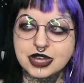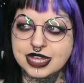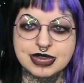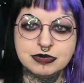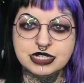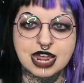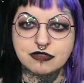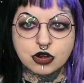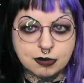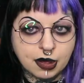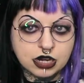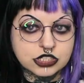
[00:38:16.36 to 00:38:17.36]
He would never
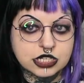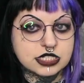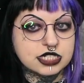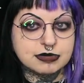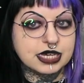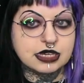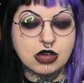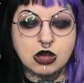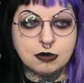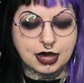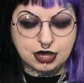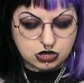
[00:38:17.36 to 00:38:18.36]
apologize to me.
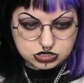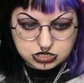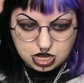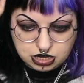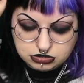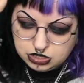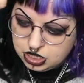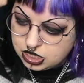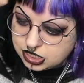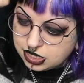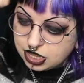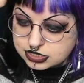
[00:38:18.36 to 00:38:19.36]
Oh my God, no.
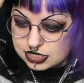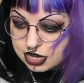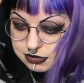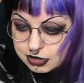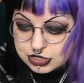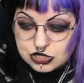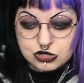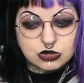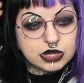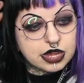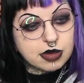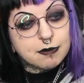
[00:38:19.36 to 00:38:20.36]
Last time I
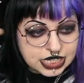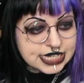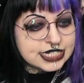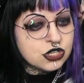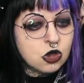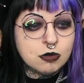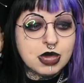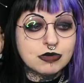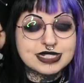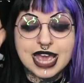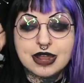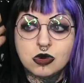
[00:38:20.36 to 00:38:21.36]
saw him, he told me I
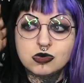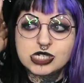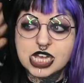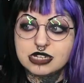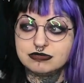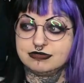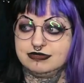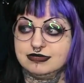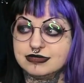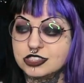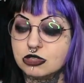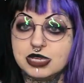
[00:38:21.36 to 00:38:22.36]
was getting older,
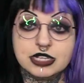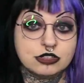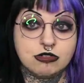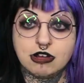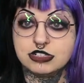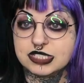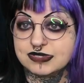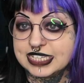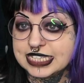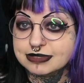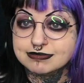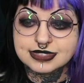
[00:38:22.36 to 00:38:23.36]
told me I had crow's
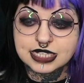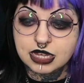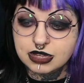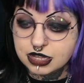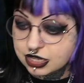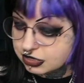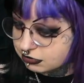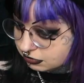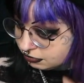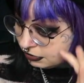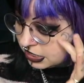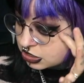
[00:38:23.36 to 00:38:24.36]
feet.
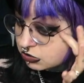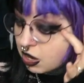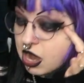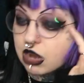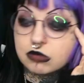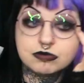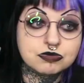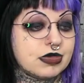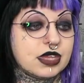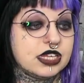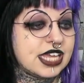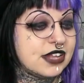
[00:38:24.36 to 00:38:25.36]
Bitch, where?
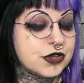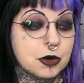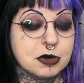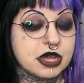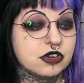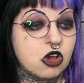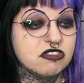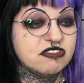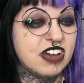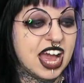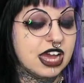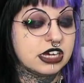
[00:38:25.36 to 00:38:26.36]
Yeah, told me I'd gotten
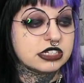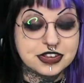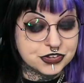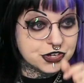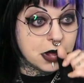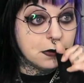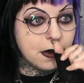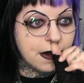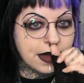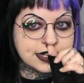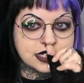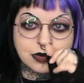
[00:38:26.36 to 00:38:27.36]
fatter. Do you know
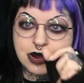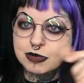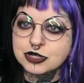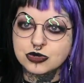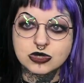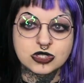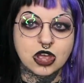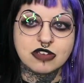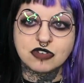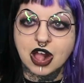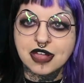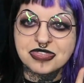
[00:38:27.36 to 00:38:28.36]
what? I swear on my daughter's
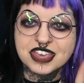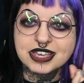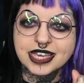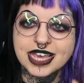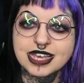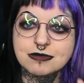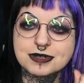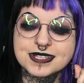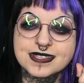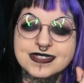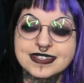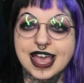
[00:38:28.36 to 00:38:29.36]
life, I think he
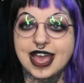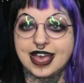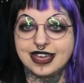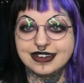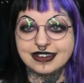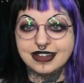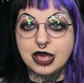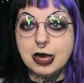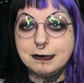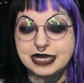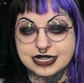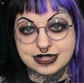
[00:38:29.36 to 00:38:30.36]
was scared
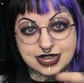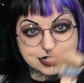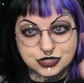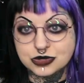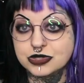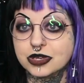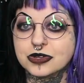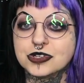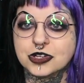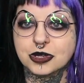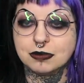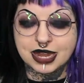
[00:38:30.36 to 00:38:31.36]
because I do
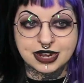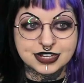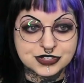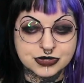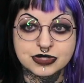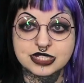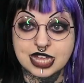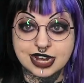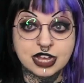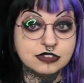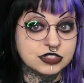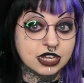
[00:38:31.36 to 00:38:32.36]
YouTube and I do these, and
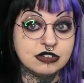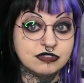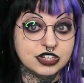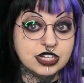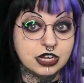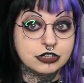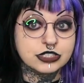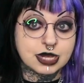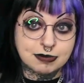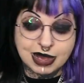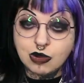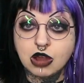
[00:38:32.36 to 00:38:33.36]
I've done videos
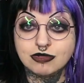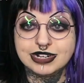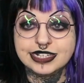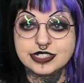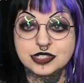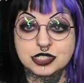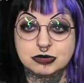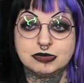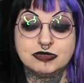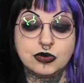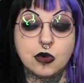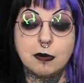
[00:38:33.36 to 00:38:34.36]
about our relationship
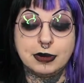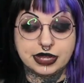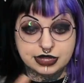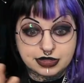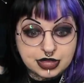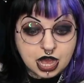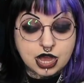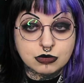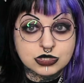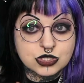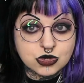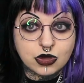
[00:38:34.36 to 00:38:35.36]
before, but I
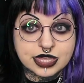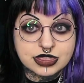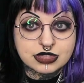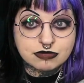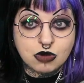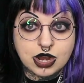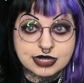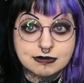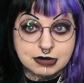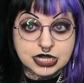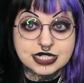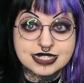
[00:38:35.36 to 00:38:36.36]
was not in the right
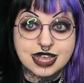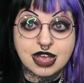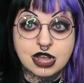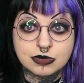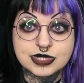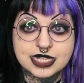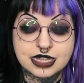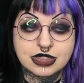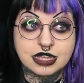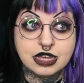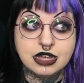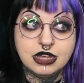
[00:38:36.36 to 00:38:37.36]
mindset. I was
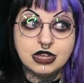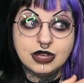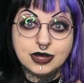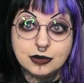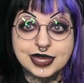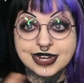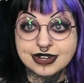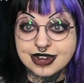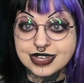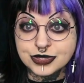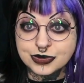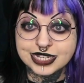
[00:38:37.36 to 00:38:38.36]
in the, we had a
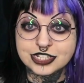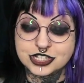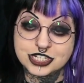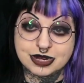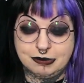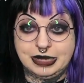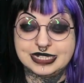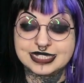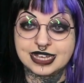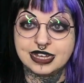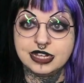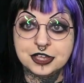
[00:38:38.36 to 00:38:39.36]
nice relationship
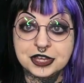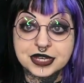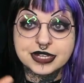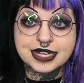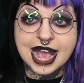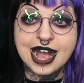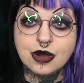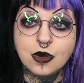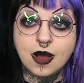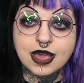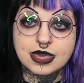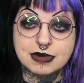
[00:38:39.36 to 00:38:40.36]
mindset. Now
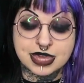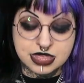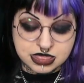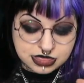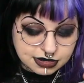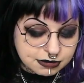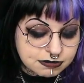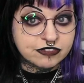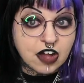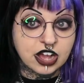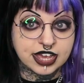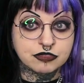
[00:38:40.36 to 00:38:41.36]
I am in the
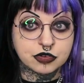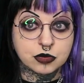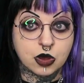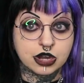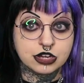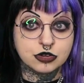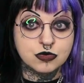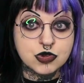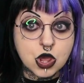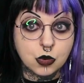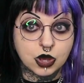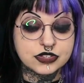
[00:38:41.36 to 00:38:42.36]
fuck everyone who
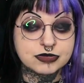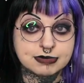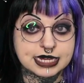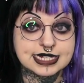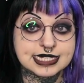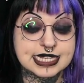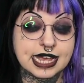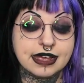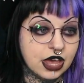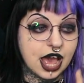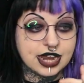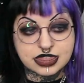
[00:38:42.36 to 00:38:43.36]
knew us
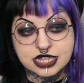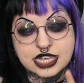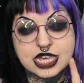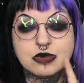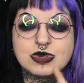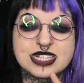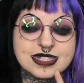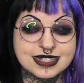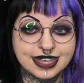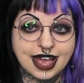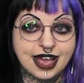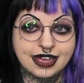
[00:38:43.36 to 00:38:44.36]
mindset. And I think he was
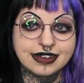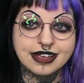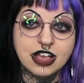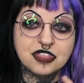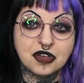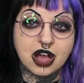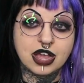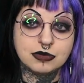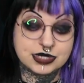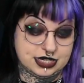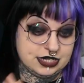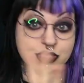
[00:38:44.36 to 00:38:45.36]
scared that I
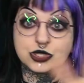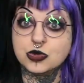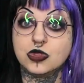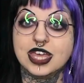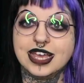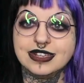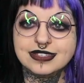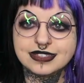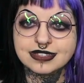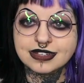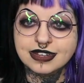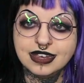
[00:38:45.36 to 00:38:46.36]
was gonna do
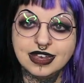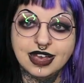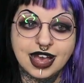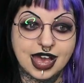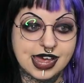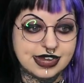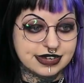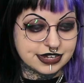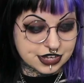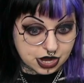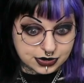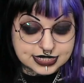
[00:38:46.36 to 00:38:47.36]
this. And
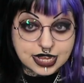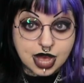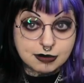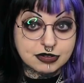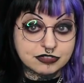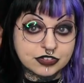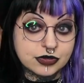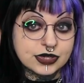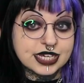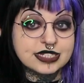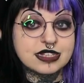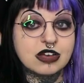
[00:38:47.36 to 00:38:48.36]
you know, it's come a few
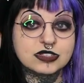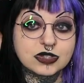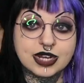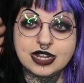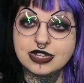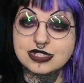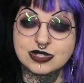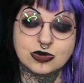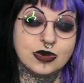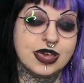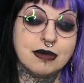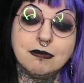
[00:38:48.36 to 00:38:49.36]
years after I last
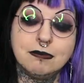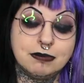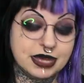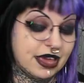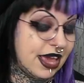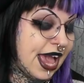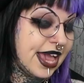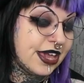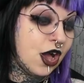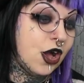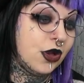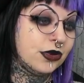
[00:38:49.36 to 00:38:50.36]
saw him, but hey
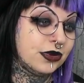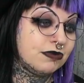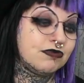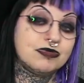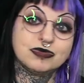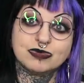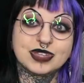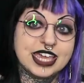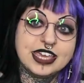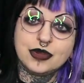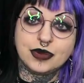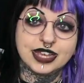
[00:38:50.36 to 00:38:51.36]
ho,
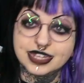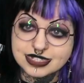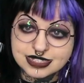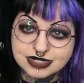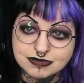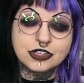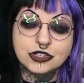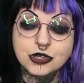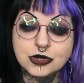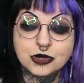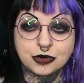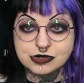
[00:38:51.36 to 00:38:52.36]
here it is.
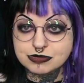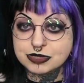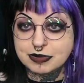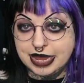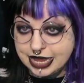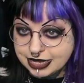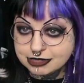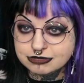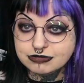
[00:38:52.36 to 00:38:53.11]
You groomed me.